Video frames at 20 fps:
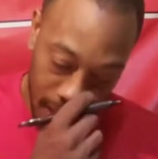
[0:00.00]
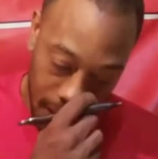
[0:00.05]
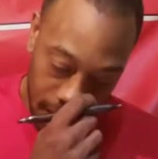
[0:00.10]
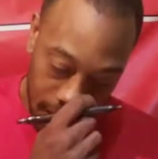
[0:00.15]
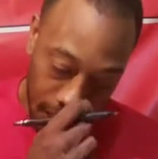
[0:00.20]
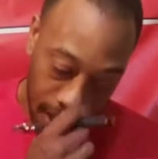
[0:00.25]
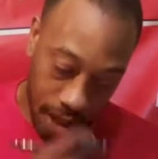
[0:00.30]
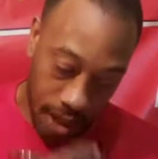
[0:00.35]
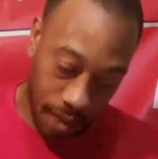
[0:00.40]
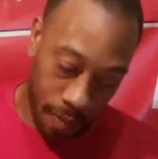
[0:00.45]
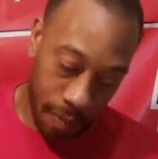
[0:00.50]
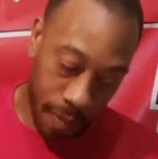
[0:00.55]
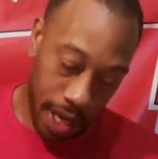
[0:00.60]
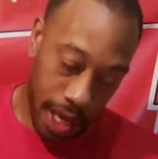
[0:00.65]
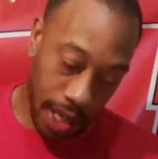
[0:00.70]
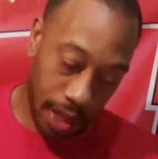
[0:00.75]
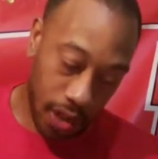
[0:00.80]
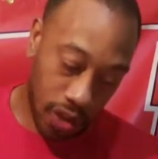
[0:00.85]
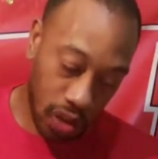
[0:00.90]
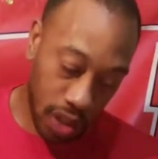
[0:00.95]
A good
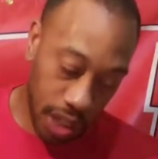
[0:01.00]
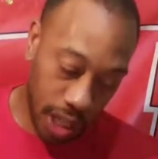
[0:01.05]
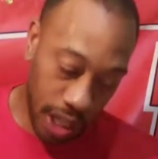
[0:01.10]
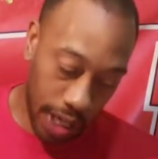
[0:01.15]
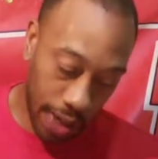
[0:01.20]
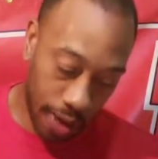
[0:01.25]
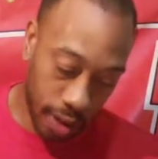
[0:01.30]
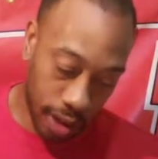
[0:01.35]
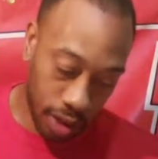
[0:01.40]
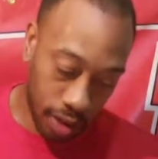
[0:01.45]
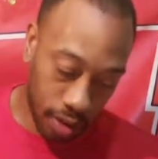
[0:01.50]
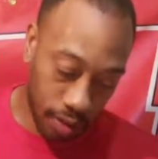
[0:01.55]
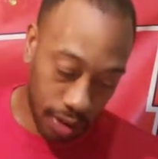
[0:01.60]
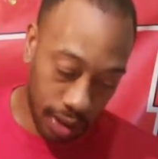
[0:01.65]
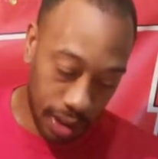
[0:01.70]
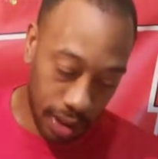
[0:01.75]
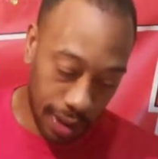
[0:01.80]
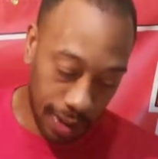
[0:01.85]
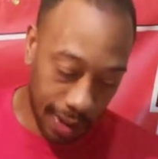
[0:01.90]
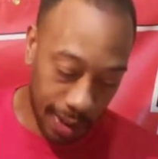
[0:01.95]
man leaves an inheritance to
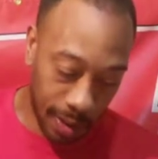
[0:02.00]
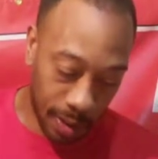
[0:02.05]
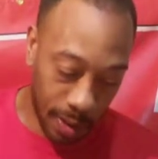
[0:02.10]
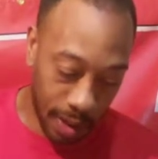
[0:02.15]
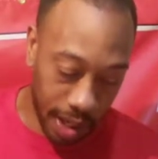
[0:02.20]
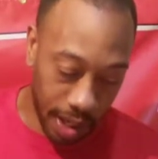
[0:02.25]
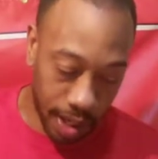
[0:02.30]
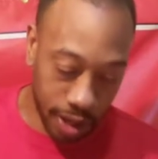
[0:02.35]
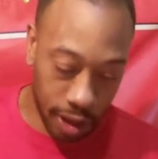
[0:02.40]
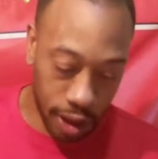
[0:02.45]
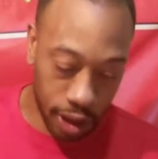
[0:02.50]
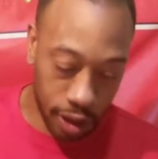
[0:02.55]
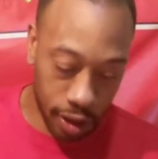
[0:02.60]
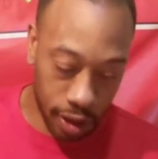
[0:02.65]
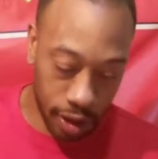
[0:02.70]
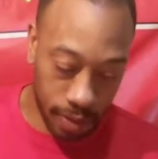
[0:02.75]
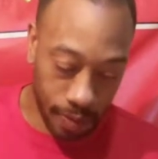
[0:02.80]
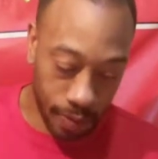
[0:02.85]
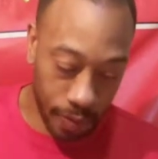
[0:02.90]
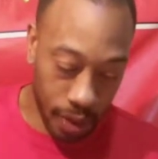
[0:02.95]
his
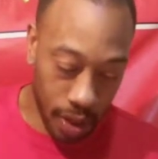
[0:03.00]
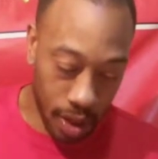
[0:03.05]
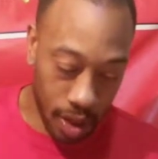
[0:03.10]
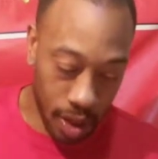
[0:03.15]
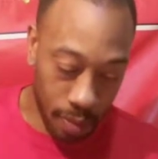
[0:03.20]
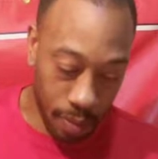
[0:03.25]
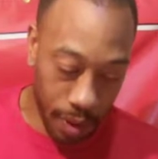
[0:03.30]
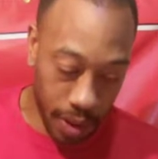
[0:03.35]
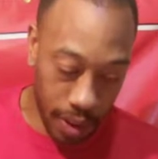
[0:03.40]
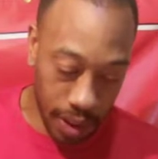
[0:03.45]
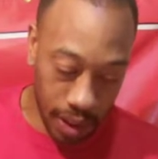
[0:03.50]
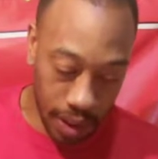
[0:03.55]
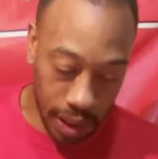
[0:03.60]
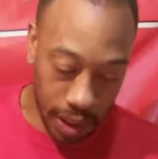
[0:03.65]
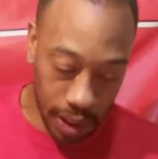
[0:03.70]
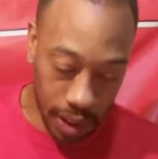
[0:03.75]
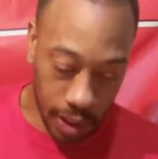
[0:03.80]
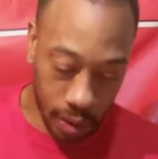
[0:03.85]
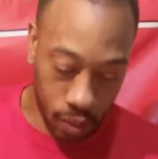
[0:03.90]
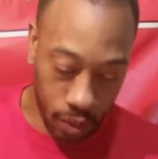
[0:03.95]
grandchildren, but a
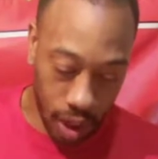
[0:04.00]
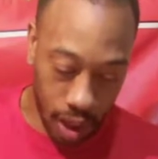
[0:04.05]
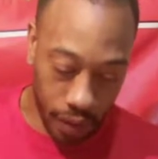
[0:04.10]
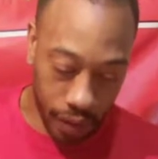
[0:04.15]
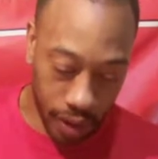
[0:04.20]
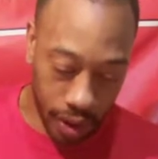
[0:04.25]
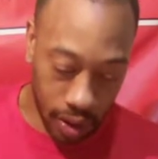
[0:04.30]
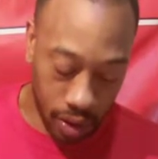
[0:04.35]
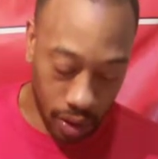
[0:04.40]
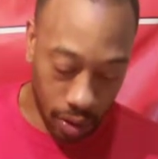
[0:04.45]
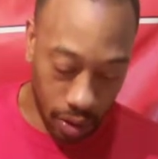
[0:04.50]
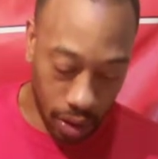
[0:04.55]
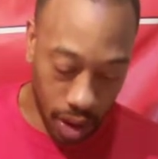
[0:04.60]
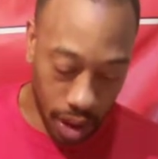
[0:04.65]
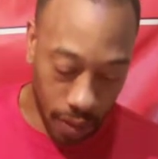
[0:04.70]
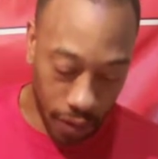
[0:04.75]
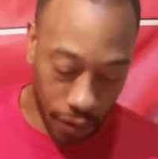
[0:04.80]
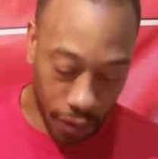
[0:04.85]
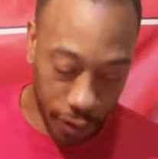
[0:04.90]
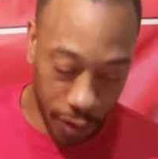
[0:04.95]
sinner's wealth is
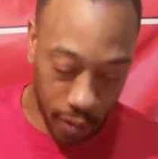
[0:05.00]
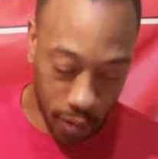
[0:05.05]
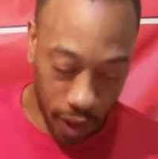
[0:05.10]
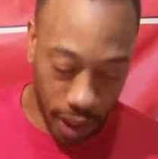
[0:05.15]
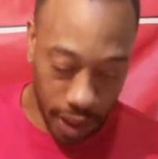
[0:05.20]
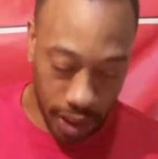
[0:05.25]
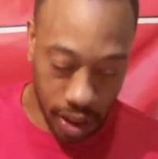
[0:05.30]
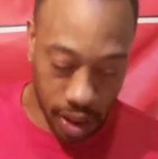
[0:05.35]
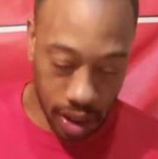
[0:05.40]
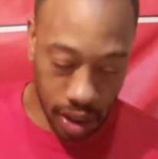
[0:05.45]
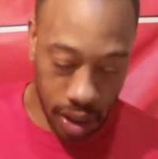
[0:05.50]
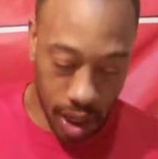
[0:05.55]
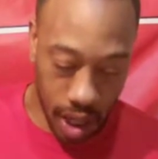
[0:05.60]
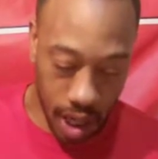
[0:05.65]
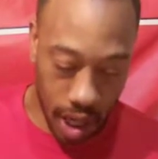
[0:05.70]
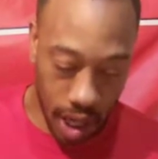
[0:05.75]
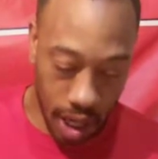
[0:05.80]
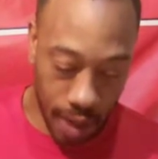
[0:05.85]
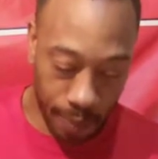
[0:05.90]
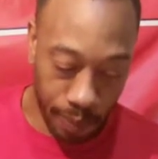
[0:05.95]
stored up for the righteous.
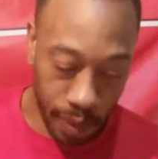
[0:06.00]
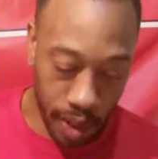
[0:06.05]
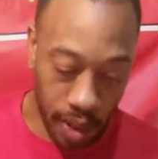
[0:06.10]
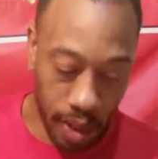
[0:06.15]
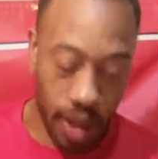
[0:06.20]
All right.